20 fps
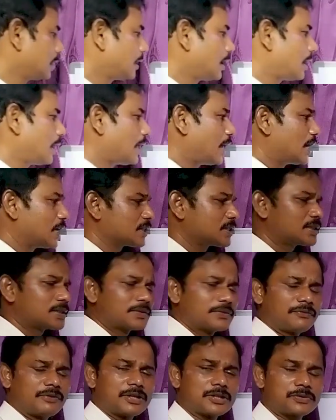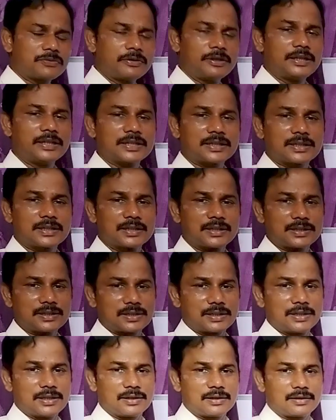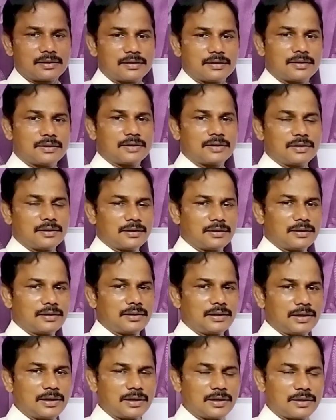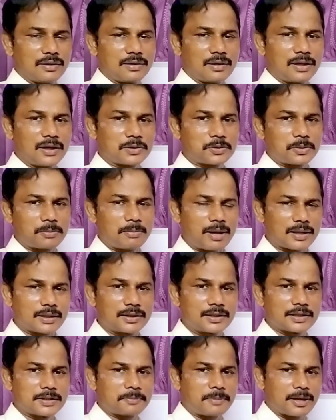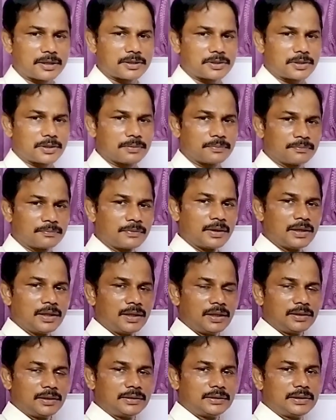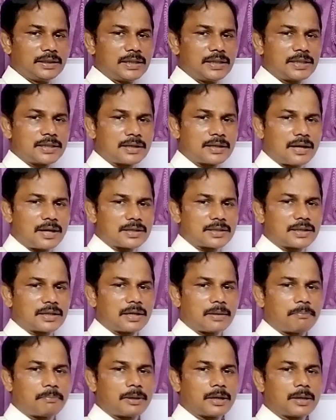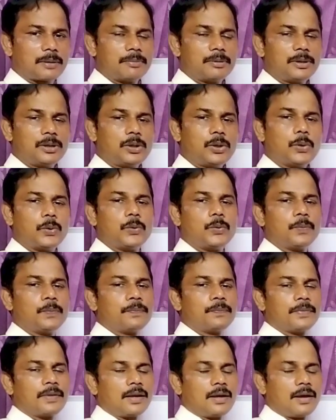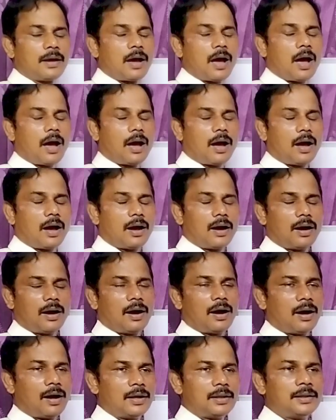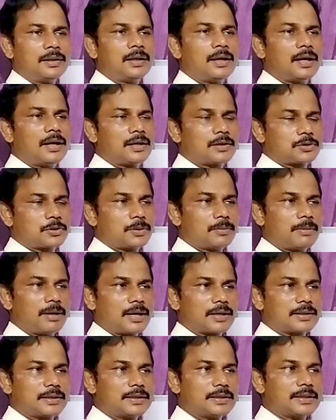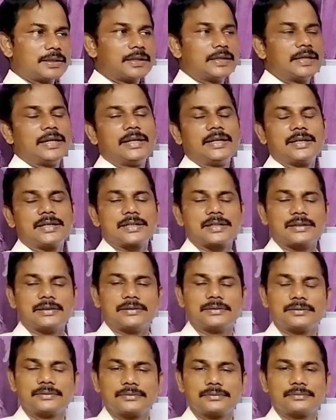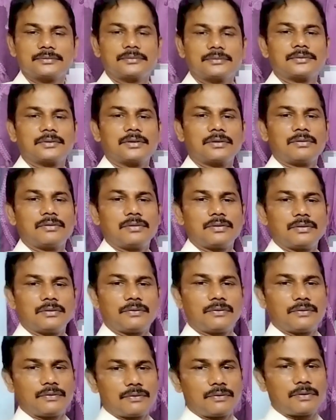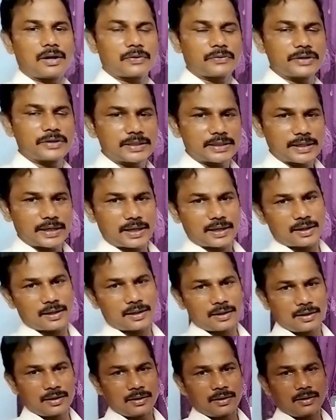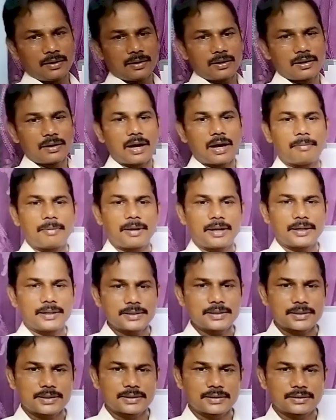as first we discussed in electromagnetic spectrum, these laws are applicable to all the electromagnetic radiation. What we say, gamma rays,